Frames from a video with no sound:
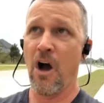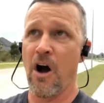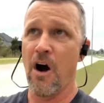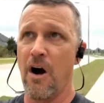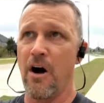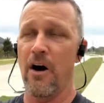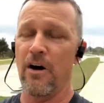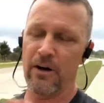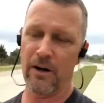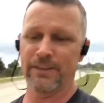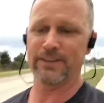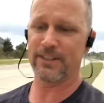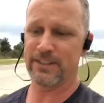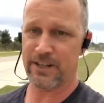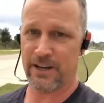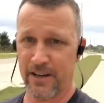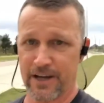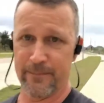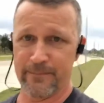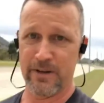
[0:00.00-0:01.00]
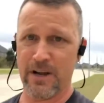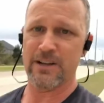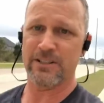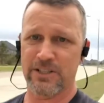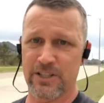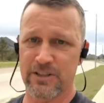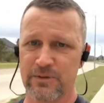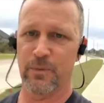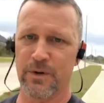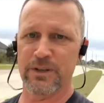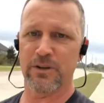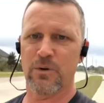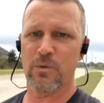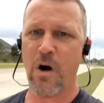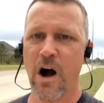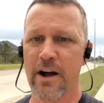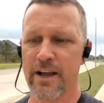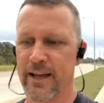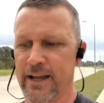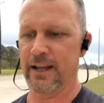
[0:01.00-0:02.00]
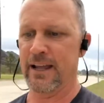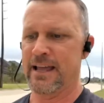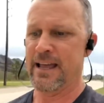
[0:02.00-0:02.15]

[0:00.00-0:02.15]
all the time, not just when they're walking.